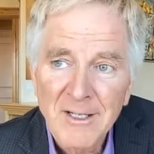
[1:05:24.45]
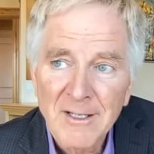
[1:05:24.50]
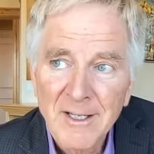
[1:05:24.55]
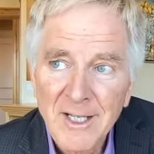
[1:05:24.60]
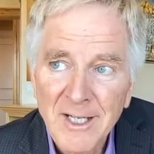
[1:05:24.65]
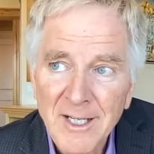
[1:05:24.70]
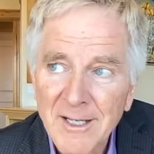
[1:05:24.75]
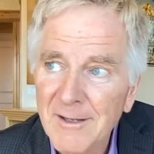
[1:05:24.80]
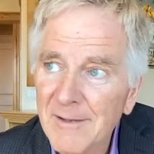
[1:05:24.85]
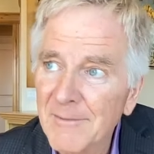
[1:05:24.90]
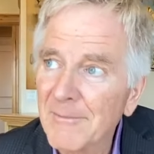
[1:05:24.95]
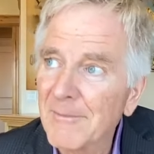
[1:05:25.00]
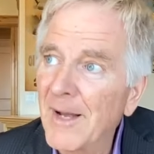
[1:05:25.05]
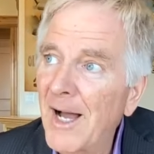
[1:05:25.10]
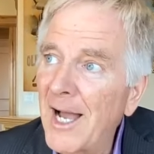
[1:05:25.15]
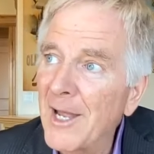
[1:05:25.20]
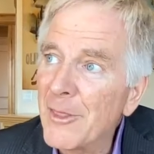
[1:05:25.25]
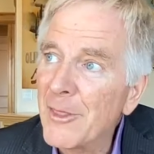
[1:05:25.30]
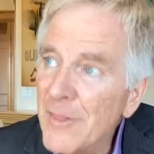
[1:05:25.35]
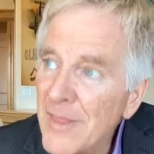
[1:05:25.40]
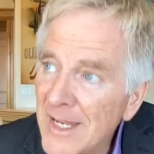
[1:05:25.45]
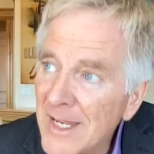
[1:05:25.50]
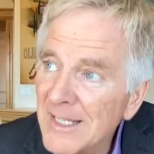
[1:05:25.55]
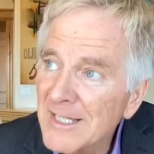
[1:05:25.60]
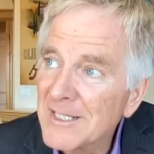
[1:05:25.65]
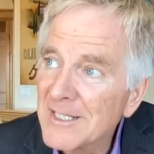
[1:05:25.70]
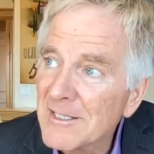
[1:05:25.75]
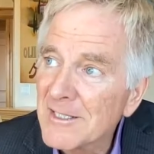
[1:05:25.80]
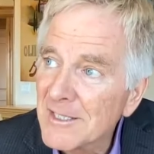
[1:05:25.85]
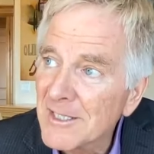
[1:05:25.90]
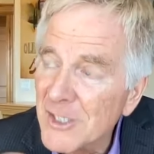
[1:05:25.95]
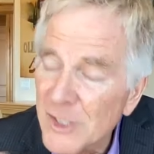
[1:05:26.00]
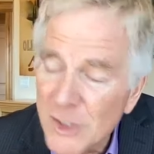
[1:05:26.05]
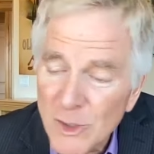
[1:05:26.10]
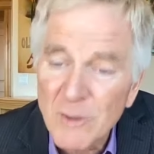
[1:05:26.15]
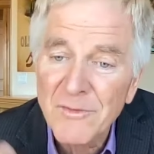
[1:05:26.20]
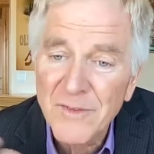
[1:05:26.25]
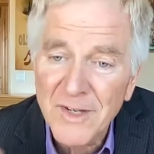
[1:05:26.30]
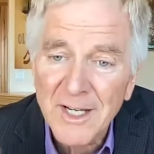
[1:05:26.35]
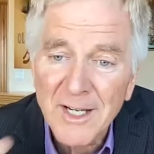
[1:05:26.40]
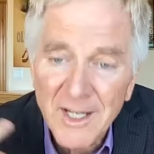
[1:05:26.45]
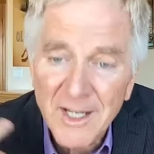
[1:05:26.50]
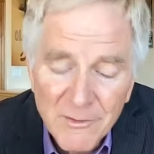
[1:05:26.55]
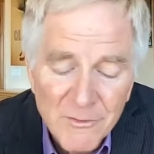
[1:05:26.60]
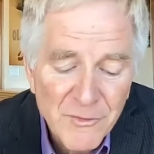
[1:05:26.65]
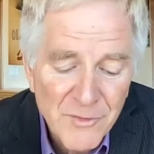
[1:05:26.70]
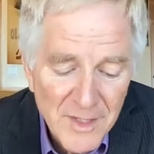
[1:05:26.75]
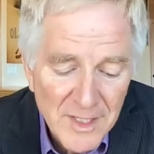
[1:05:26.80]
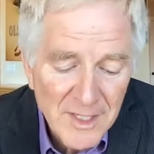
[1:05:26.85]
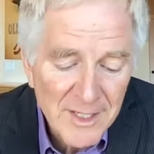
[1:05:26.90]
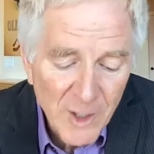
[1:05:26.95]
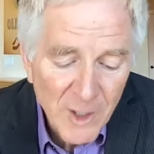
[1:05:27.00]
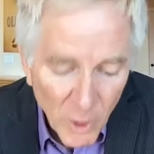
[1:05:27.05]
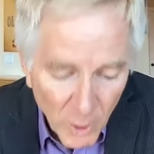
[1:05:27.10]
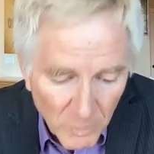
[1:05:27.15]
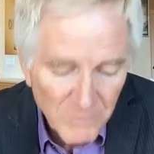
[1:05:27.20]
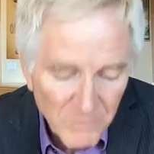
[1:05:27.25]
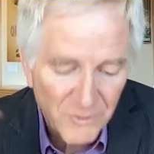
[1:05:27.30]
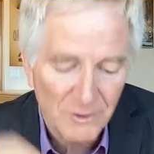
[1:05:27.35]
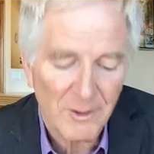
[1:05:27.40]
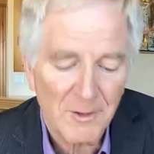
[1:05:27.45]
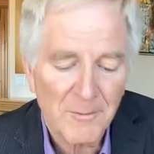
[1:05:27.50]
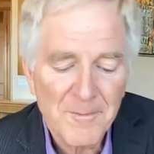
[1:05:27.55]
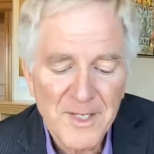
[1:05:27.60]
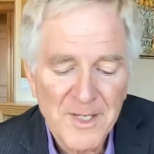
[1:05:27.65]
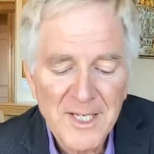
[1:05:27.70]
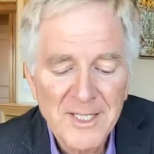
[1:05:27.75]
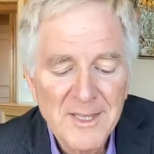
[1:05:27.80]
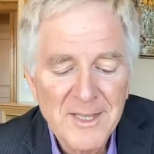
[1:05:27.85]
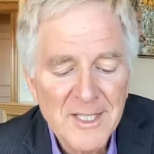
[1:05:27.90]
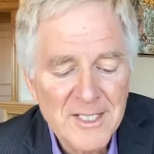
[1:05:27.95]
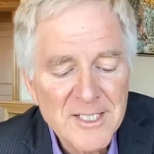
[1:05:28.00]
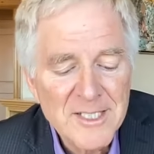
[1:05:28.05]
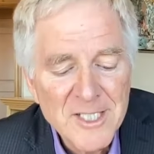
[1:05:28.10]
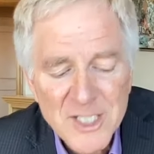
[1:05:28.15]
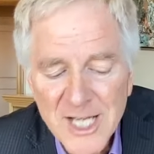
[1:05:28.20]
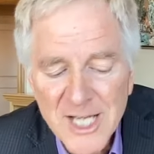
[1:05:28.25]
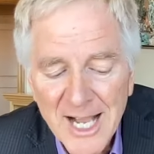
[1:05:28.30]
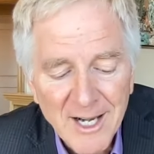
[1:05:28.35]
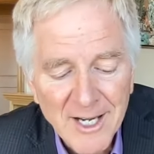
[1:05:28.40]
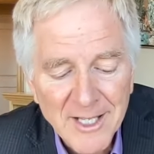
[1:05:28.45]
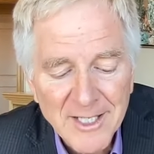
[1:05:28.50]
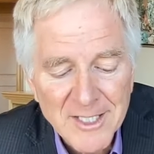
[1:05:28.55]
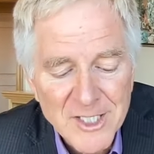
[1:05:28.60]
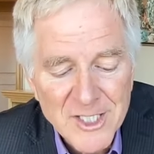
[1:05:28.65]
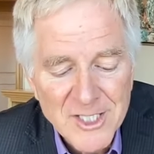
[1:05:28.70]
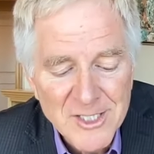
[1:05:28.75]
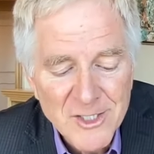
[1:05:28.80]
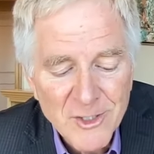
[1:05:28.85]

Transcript: I think, deserving of feeling hopeful in this challenge.